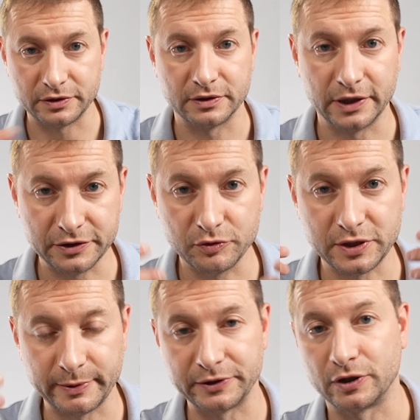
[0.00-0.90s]
Let's do
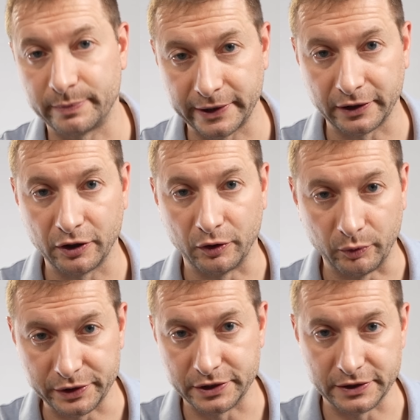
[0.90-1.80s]
some interpreted code,
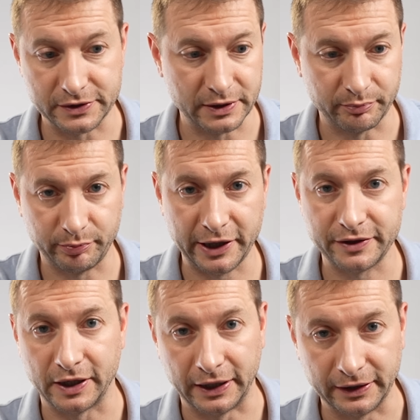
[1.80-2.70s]
which is uh,
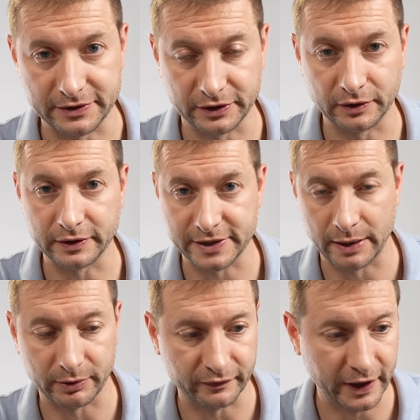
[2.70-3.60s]
Python is a good
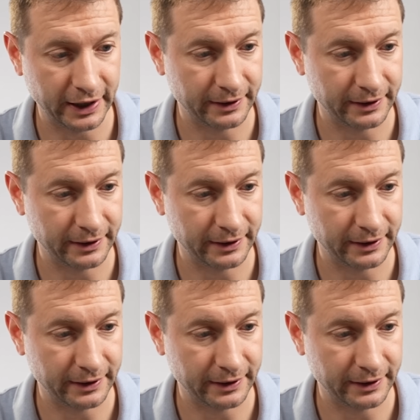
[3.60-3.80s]
example of that.